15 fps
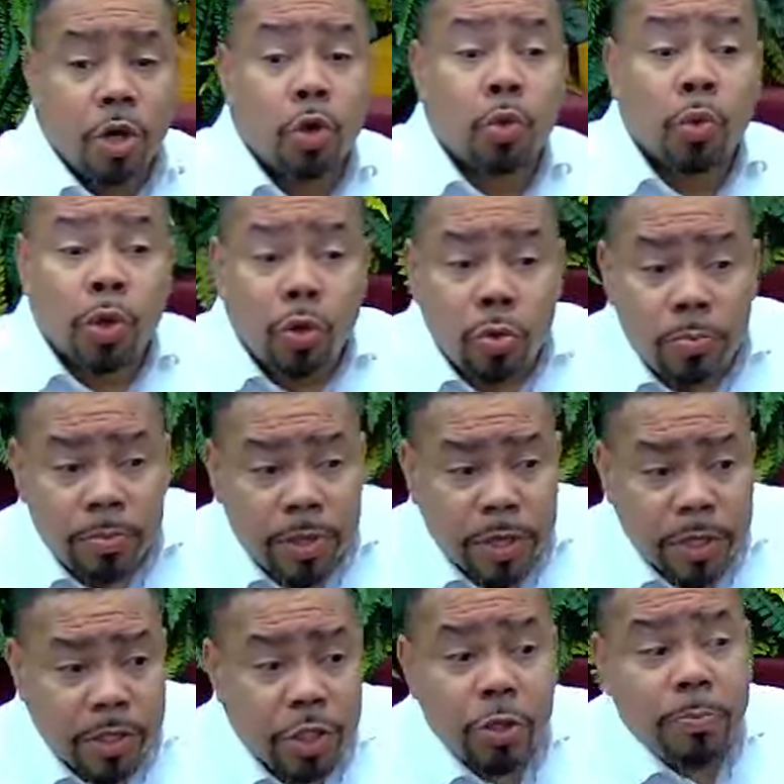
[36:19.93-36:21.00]
groomed
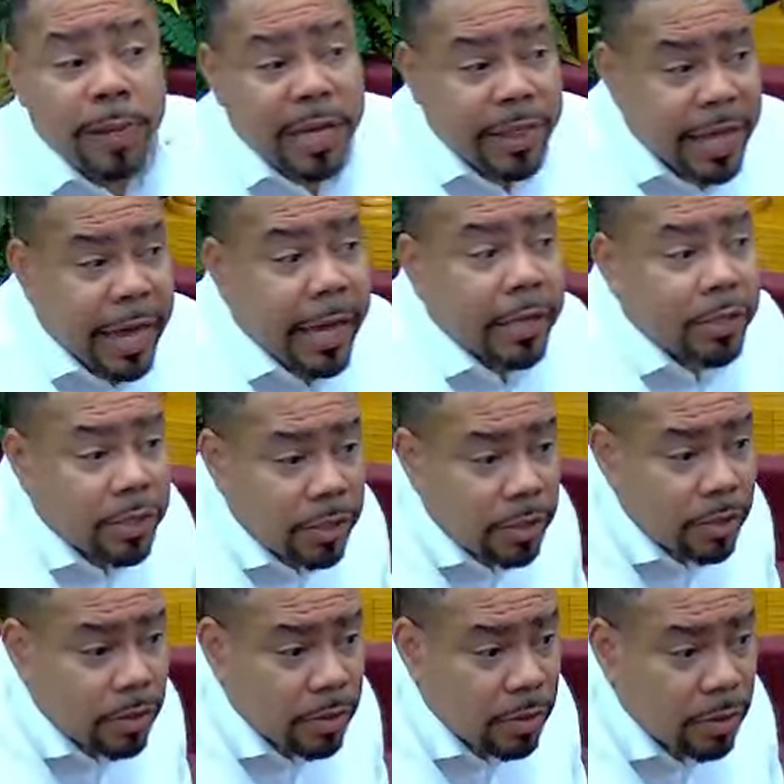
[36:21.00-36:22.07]
to be that.
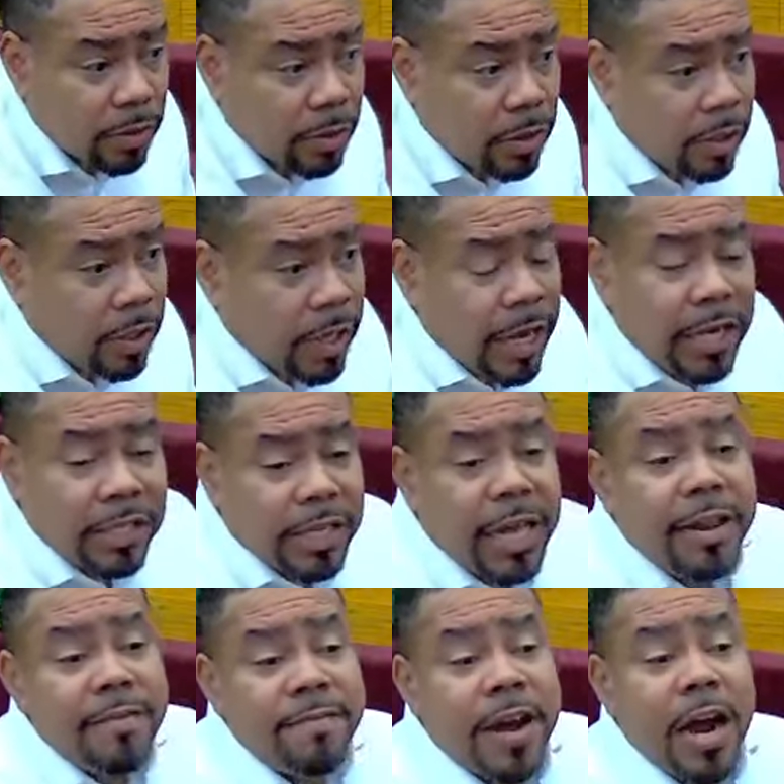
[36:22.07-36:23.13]
It is
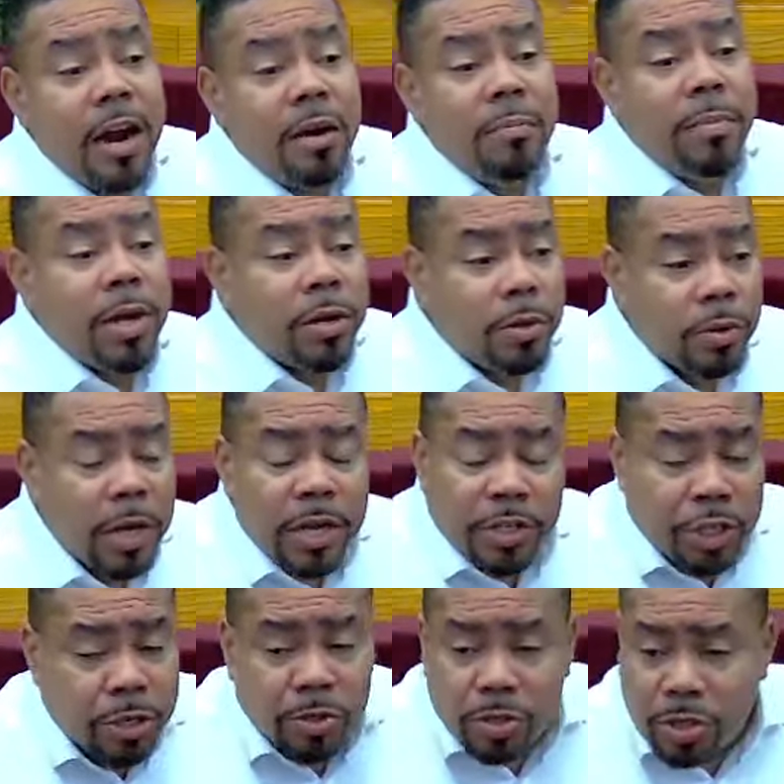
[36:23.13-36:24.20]
environmental.
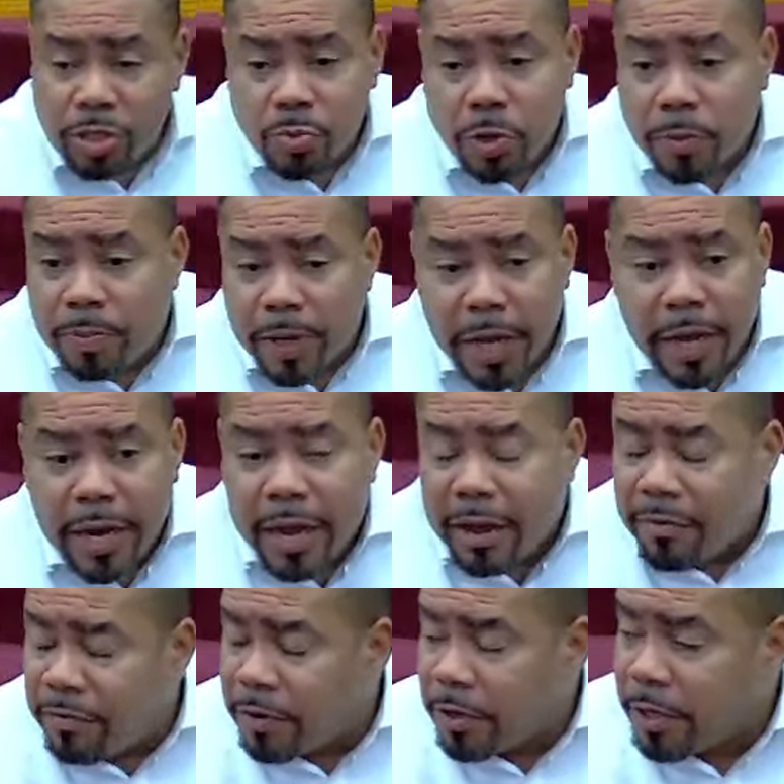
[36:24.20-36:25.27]
Children just want to play and
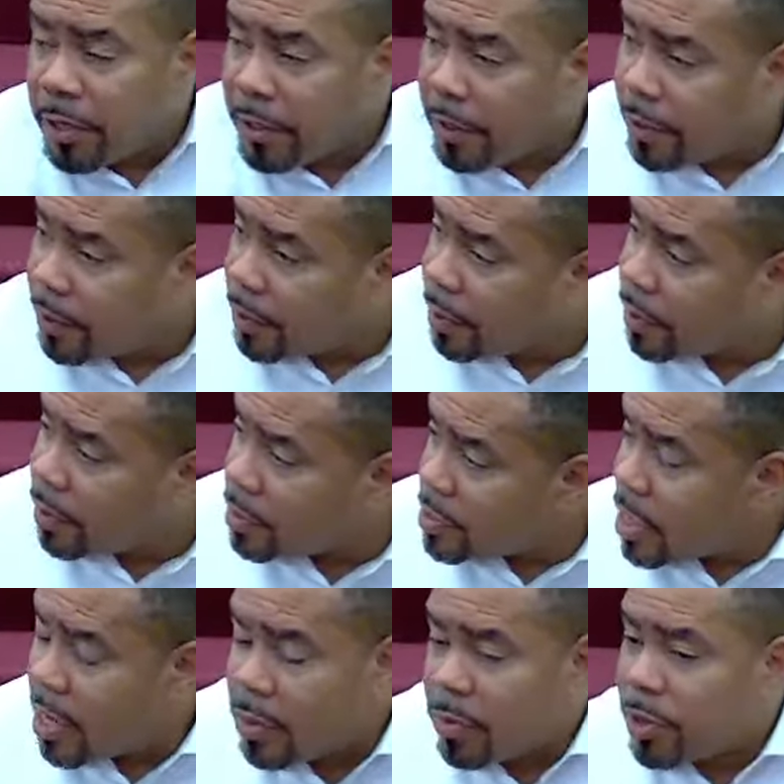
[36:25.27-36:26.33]
have fun. That's
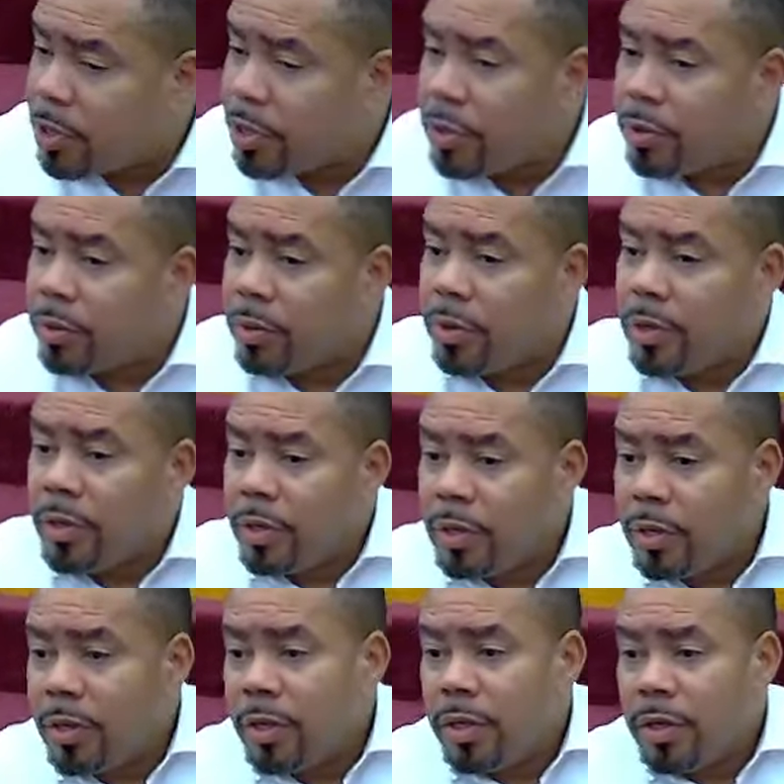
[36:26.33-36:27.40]
all they want to do.
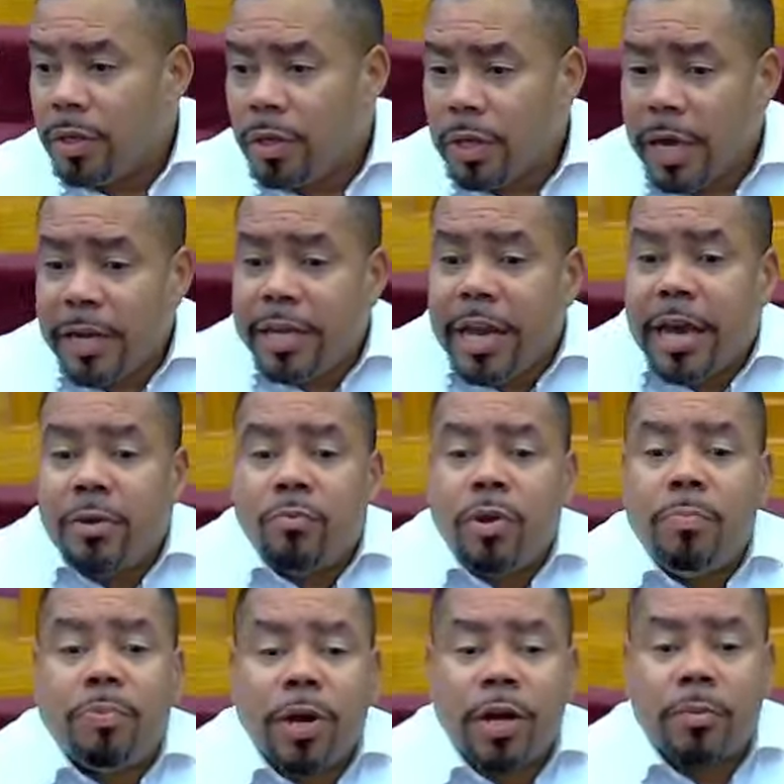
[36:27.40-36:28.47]
And yet we
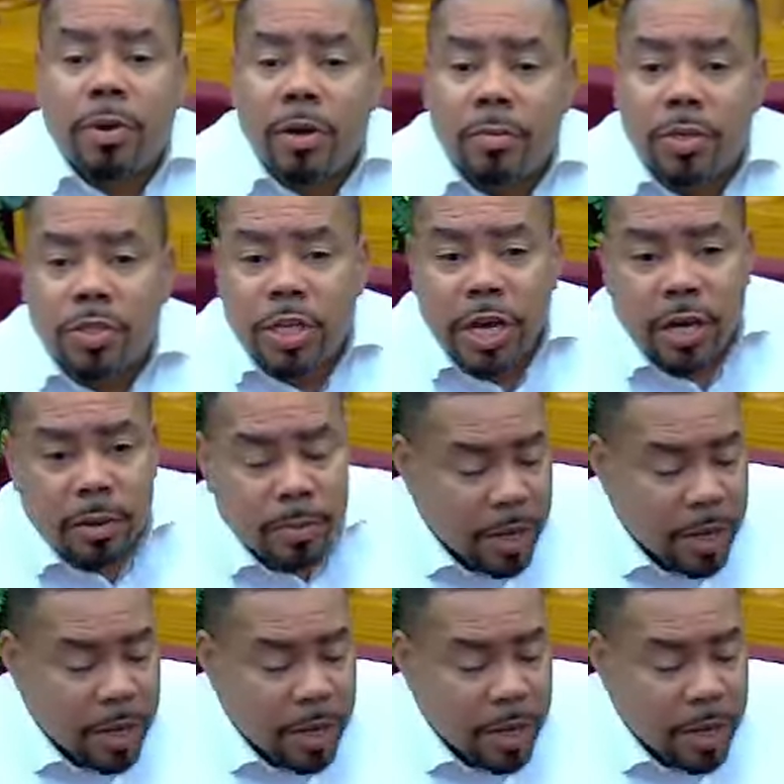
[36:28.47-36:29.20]
bring them home and tell them,